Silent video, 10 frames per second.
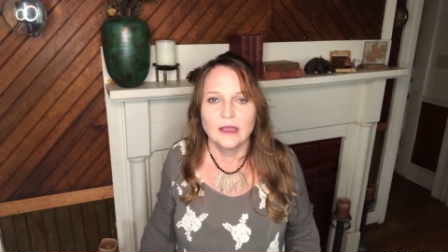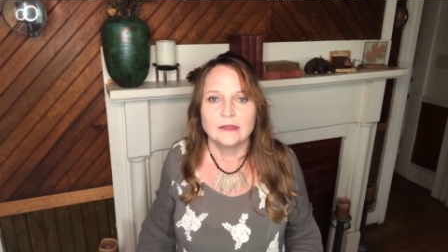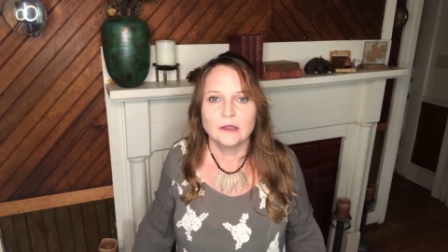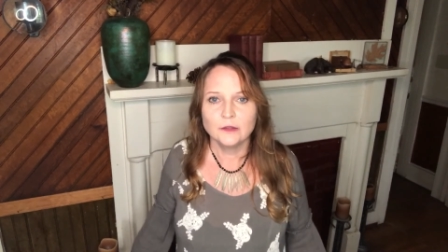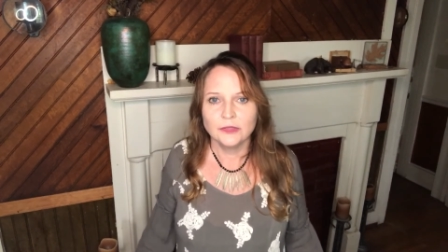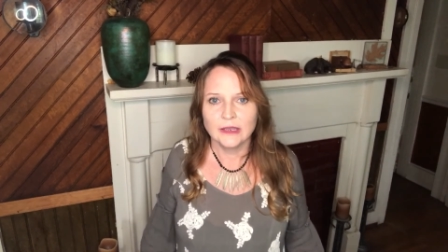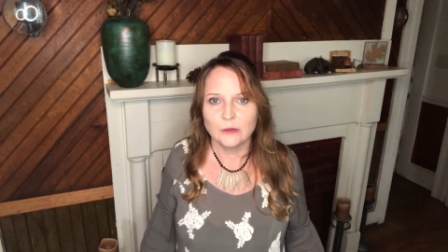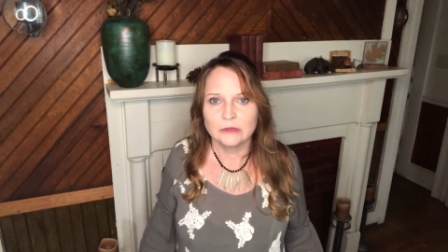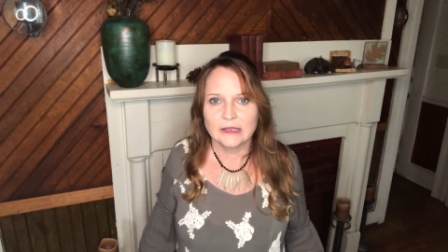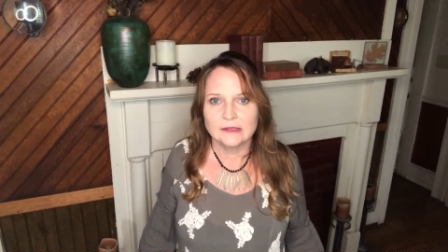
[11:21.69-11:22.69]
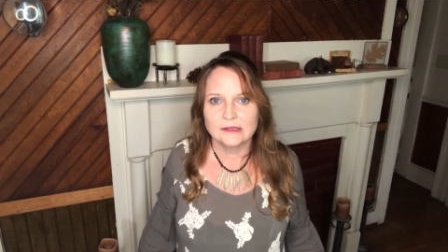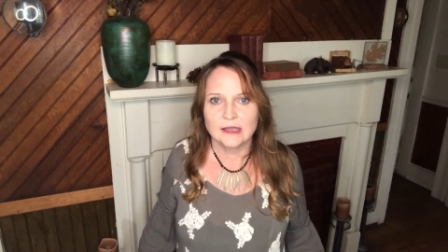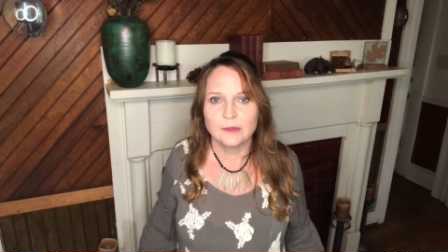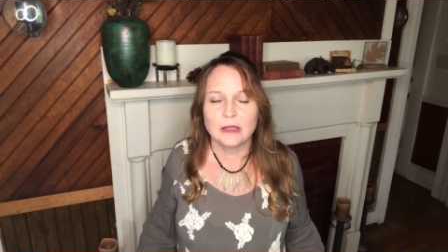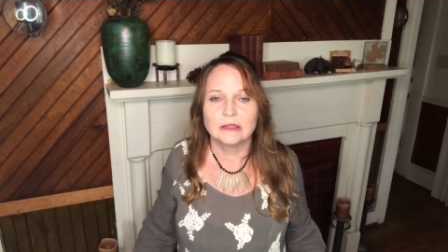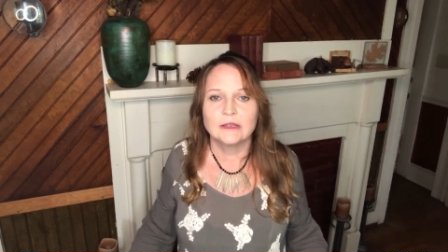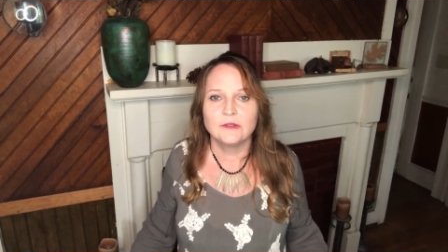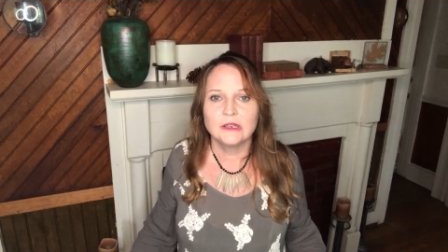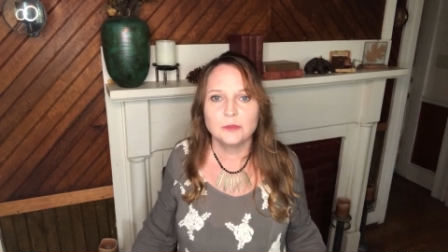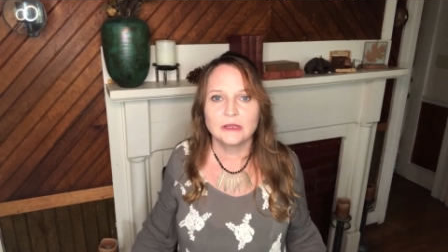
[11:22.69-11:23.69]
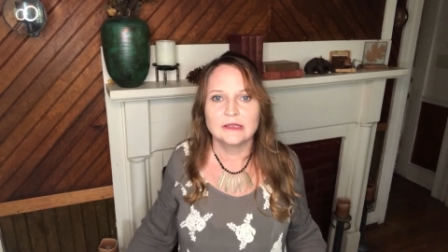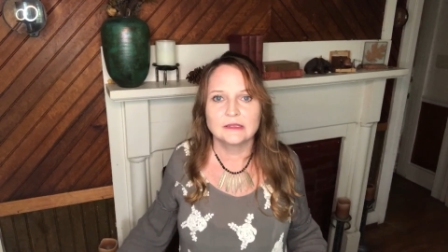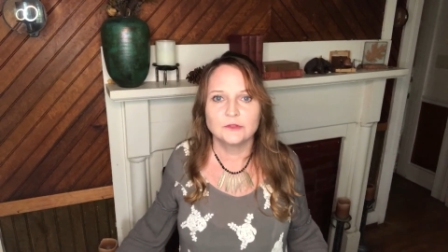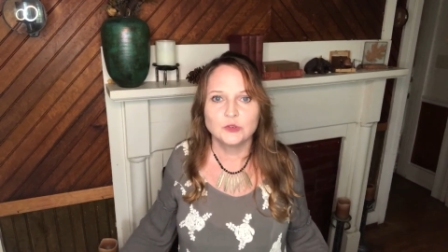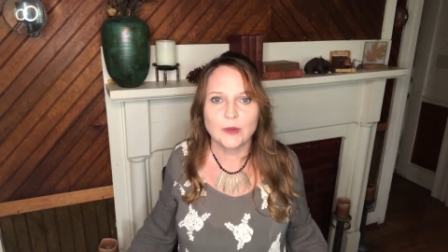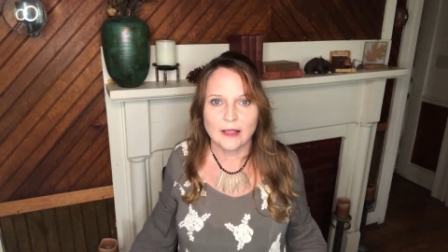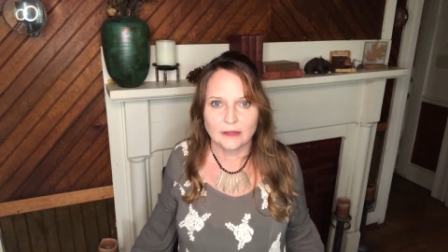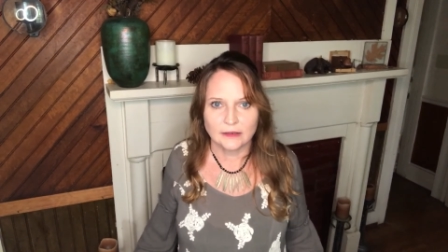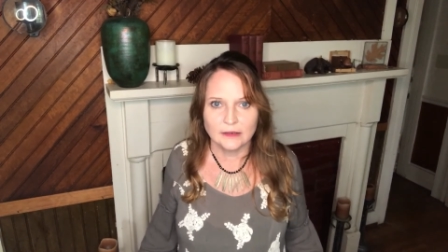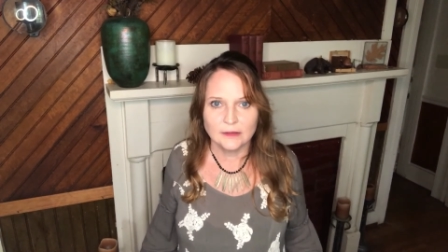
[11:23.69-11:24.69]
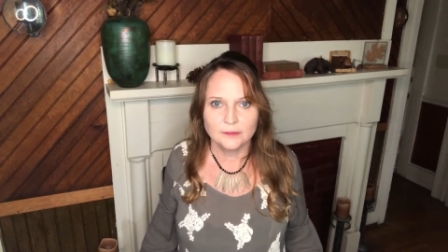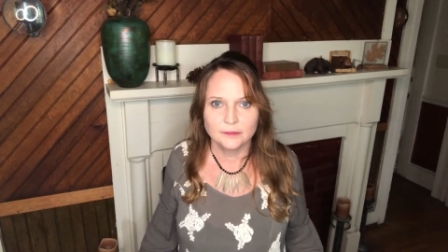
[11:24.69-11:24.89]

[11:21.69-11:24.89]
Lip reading: And the other thing I would like to say about living in a place of duality